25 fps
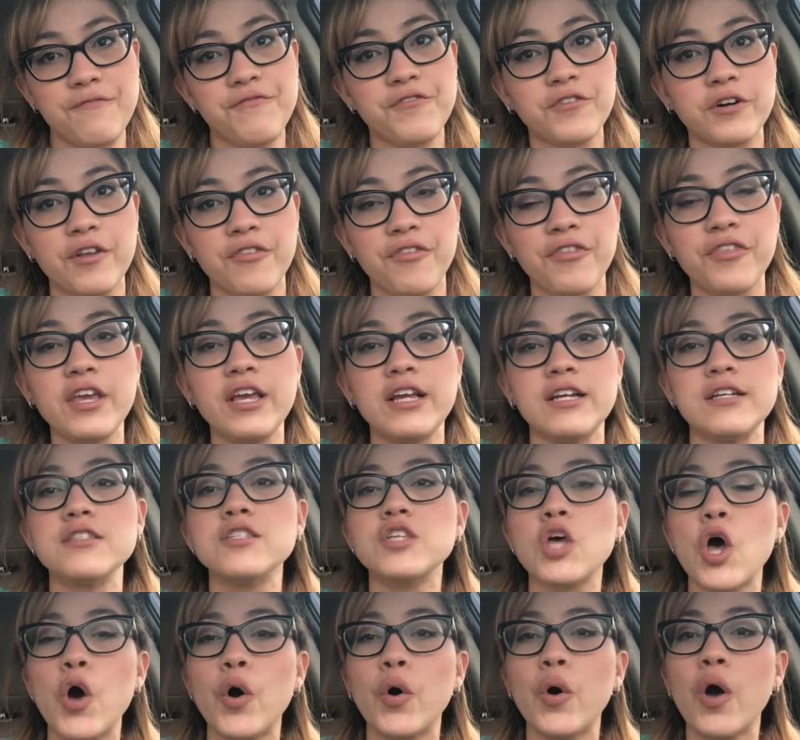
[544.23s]
different
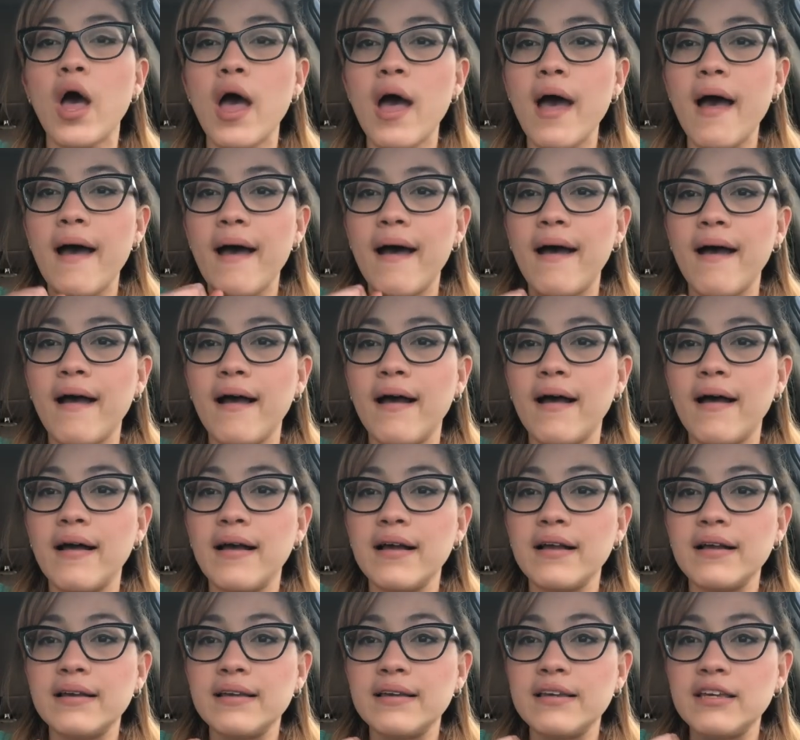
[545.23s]
things. So
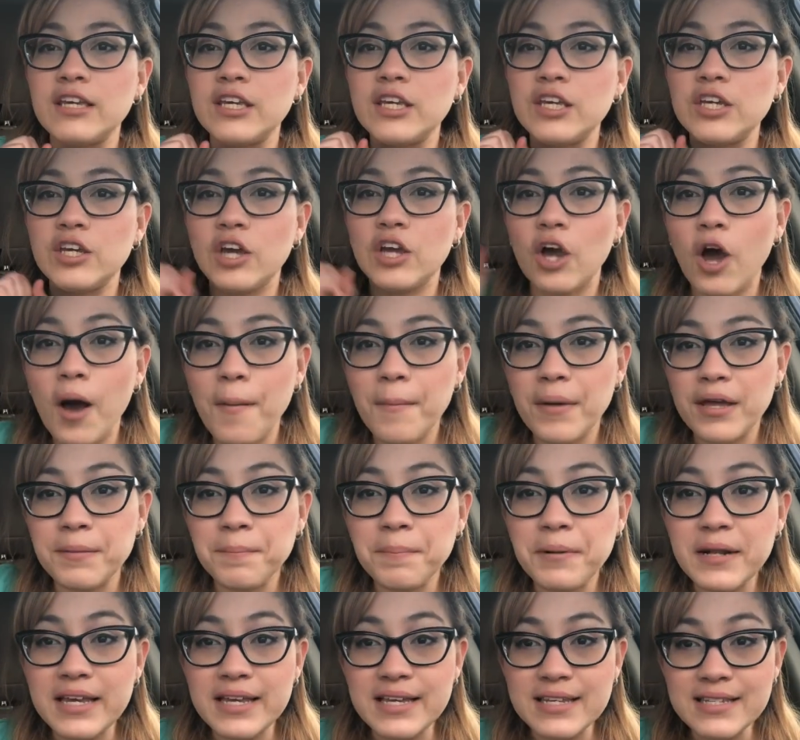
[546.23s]

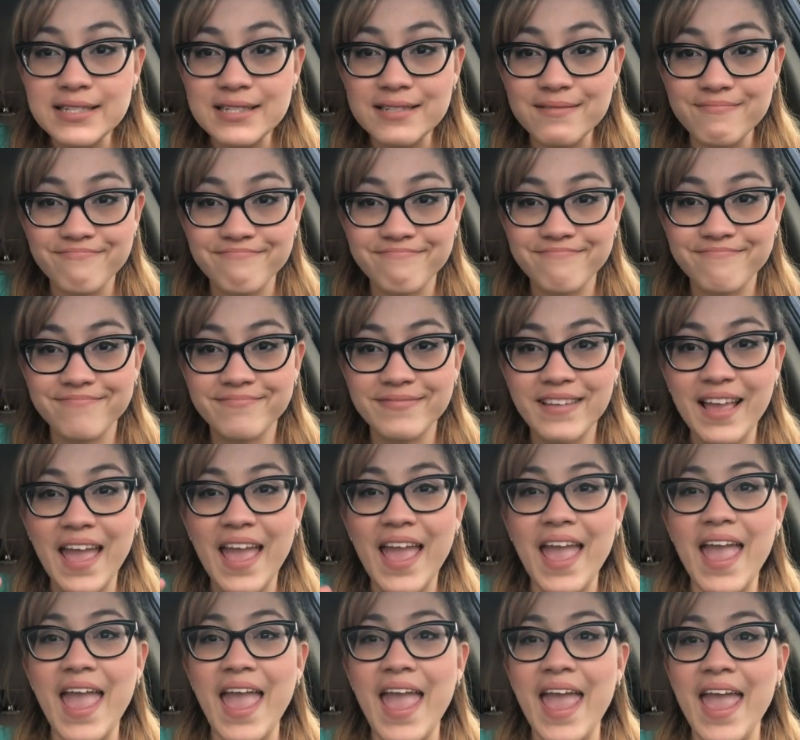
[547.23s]
comment please
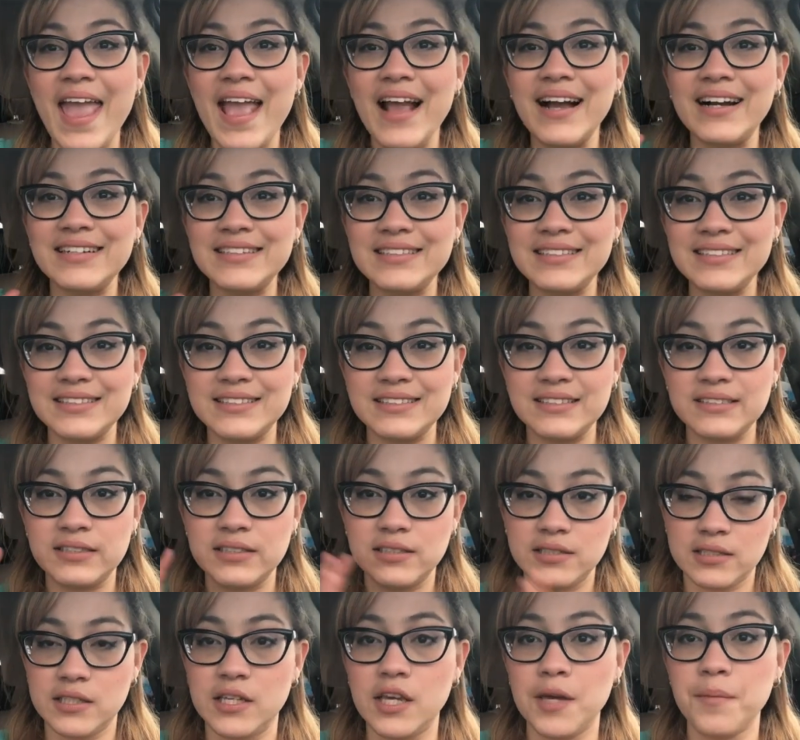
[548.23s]
and
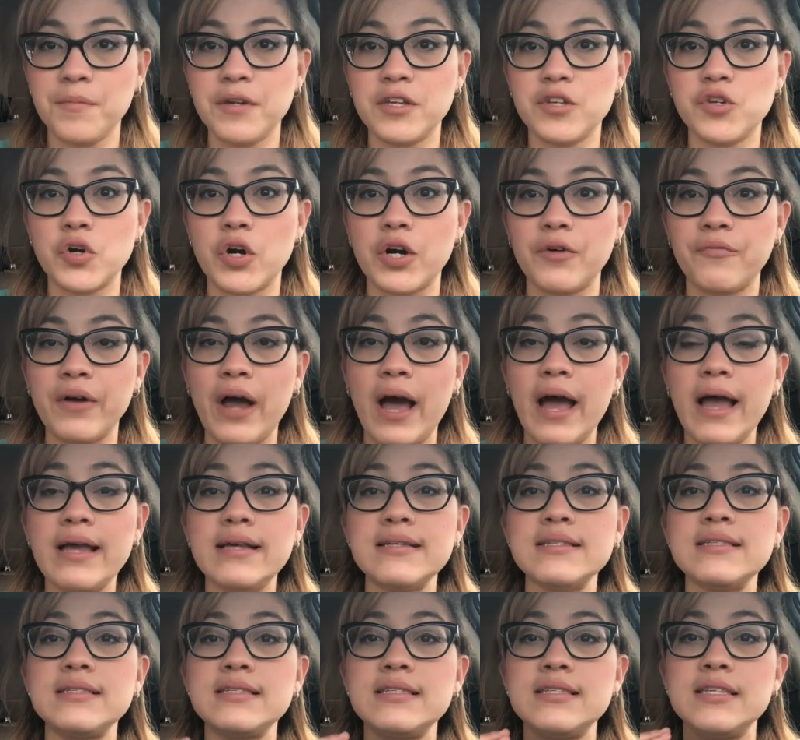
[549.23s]
give me your
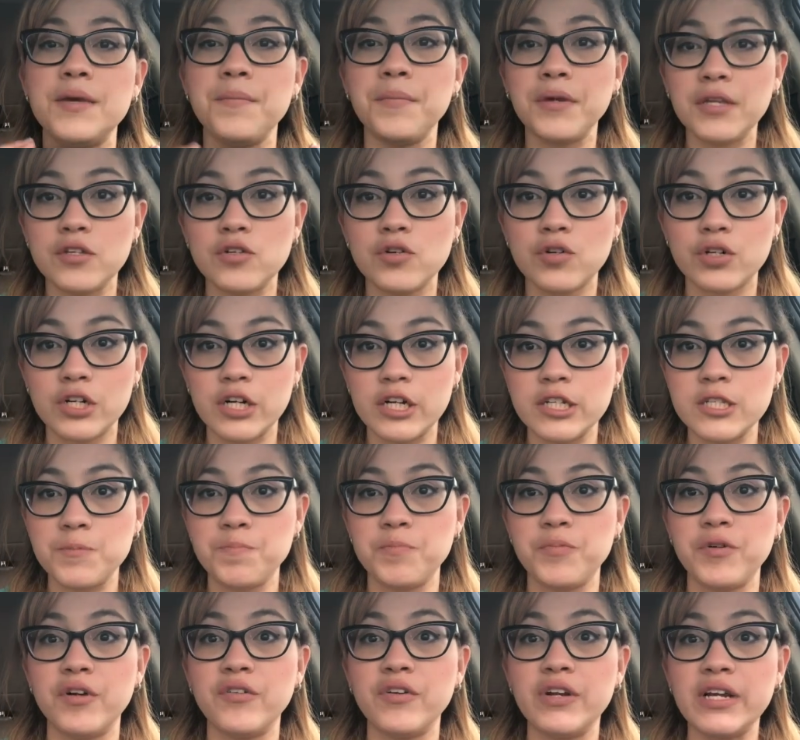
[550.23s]
advice, give me your
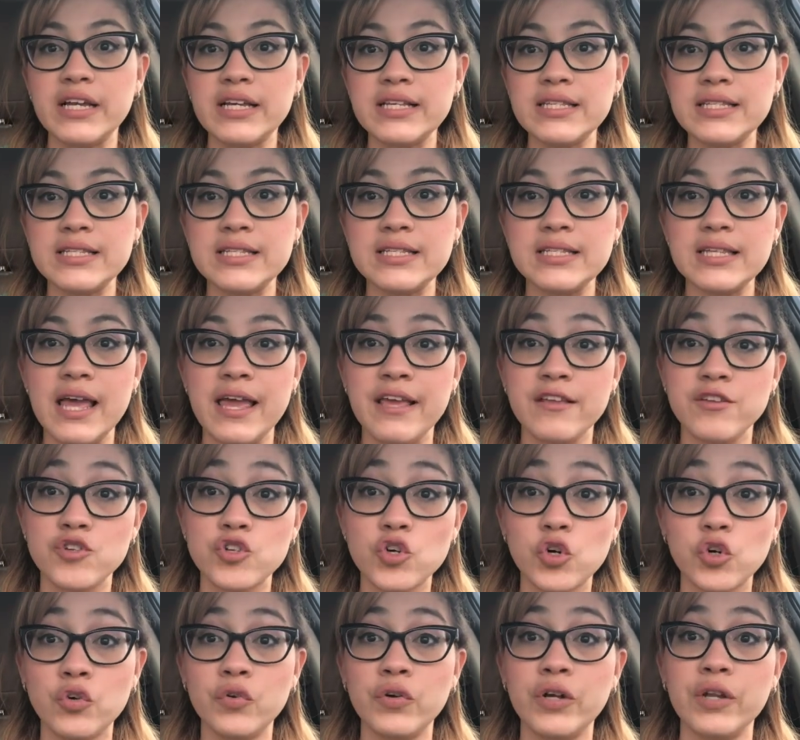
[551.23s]
experience and
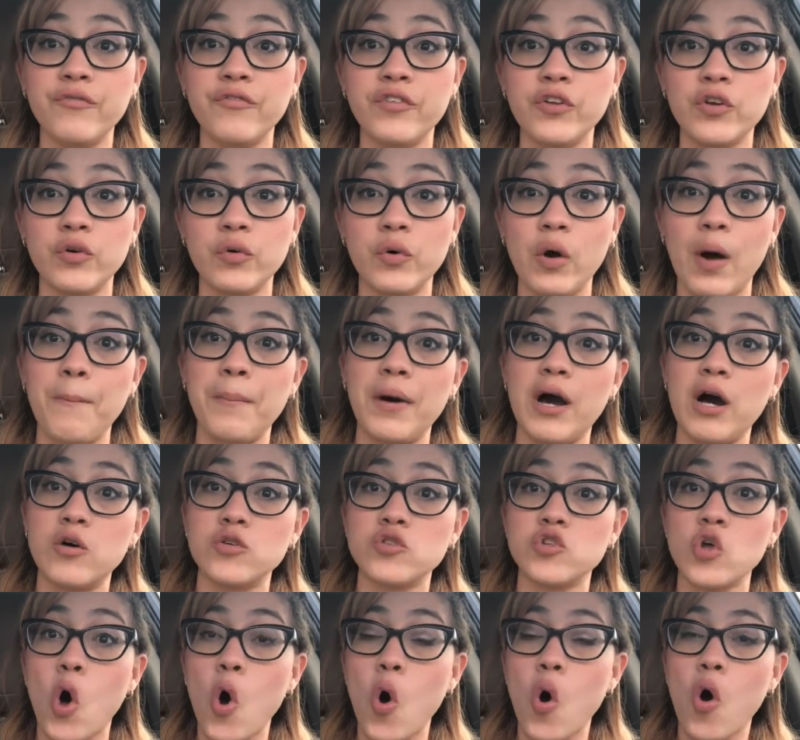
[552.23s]
your review
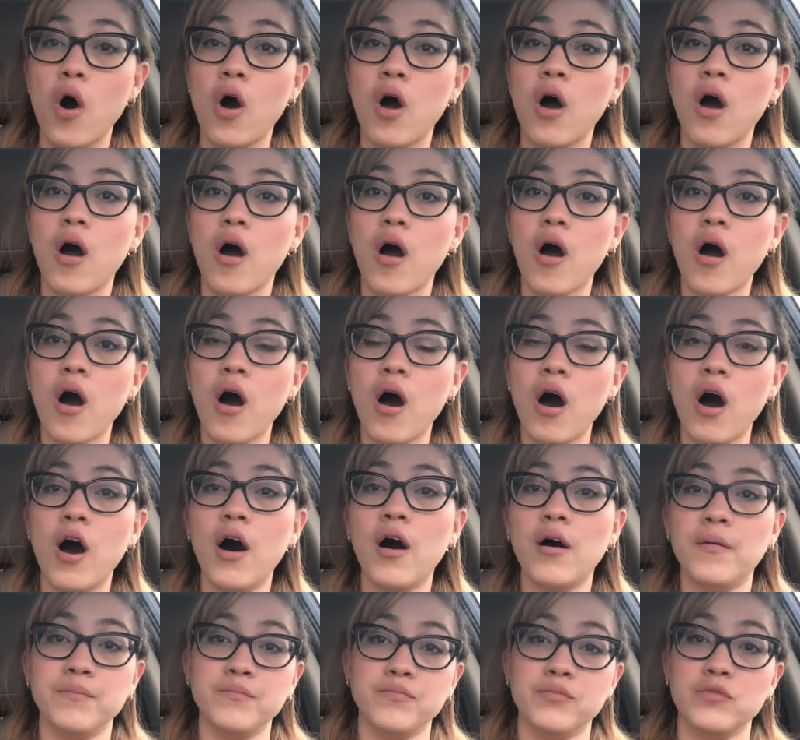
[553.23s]
about
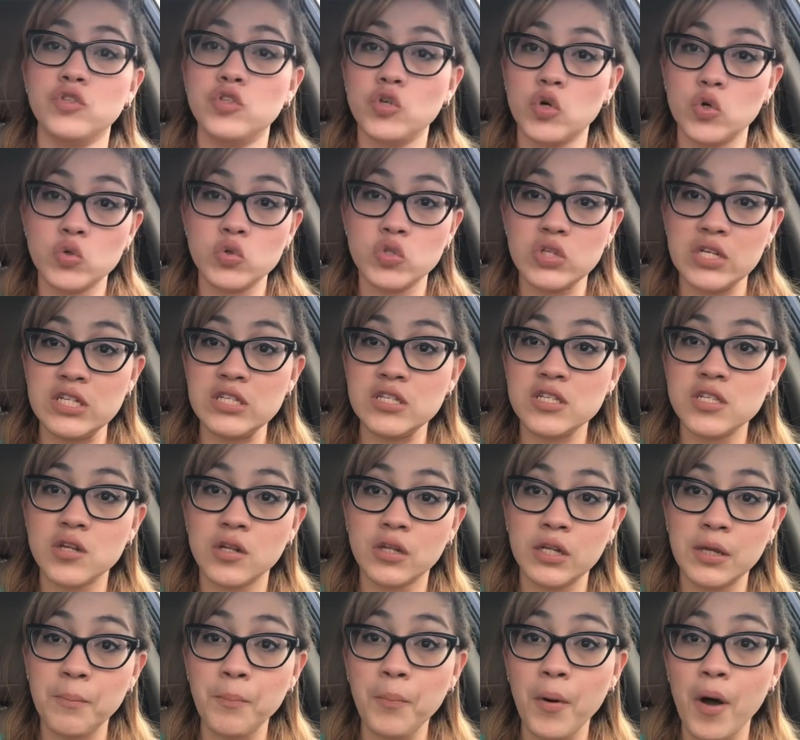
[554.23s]
those
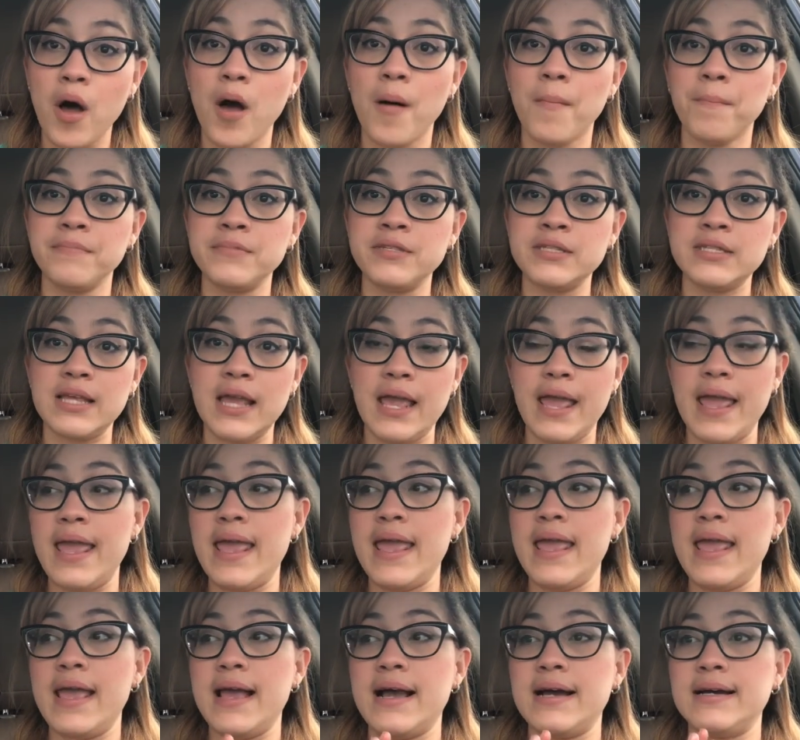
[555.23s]
insulin pumps,
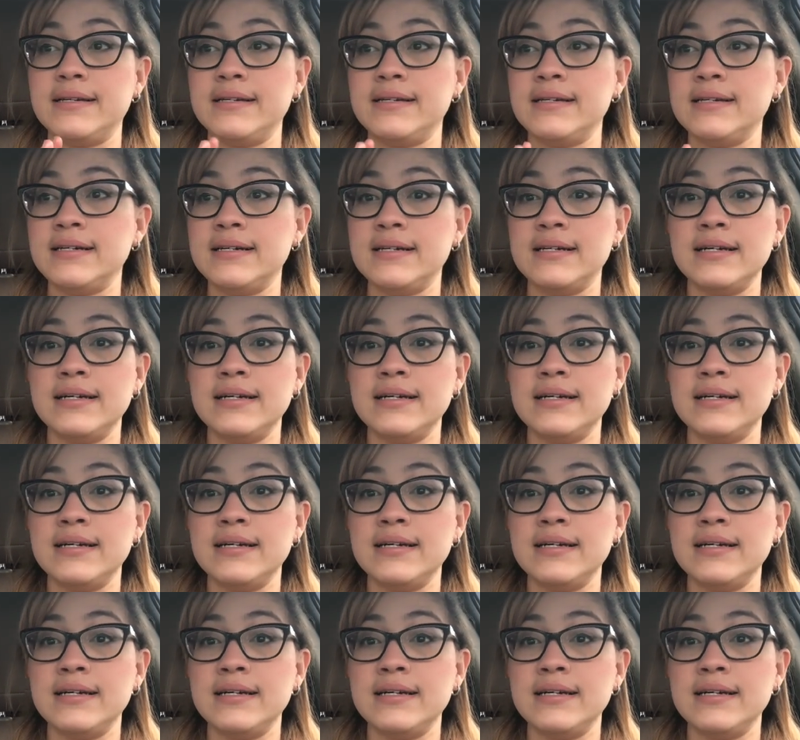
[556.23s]
and